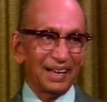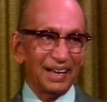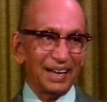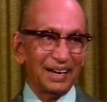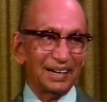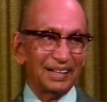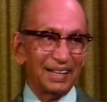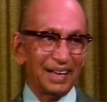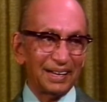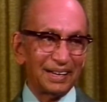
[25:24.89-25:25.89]
And
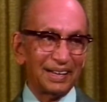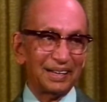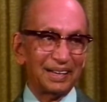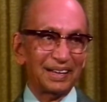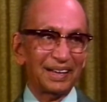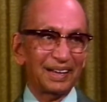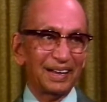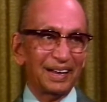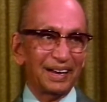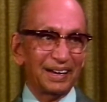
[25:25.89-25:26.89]
then this
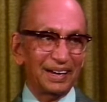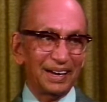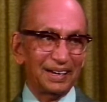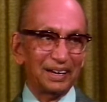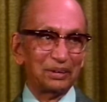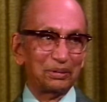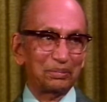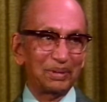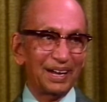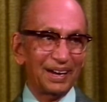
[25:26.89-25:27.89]
data should
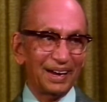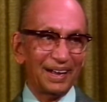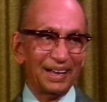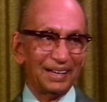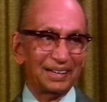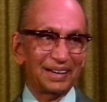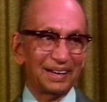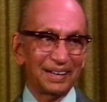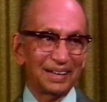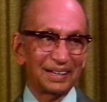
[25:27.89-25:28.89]
be analyzed,
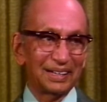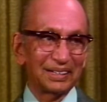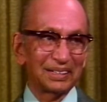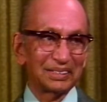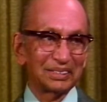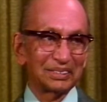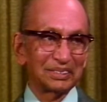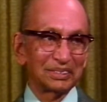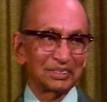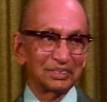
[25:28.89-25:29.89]

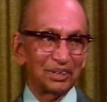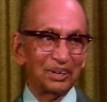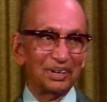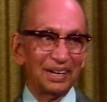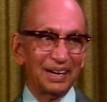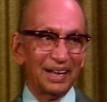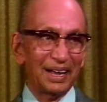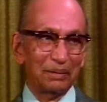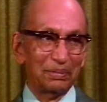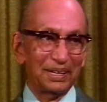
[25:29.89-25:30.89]
not in a
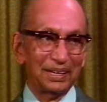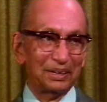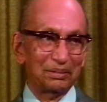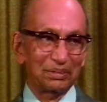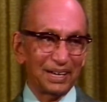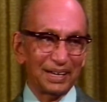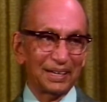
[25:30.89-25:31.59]
haphazard way.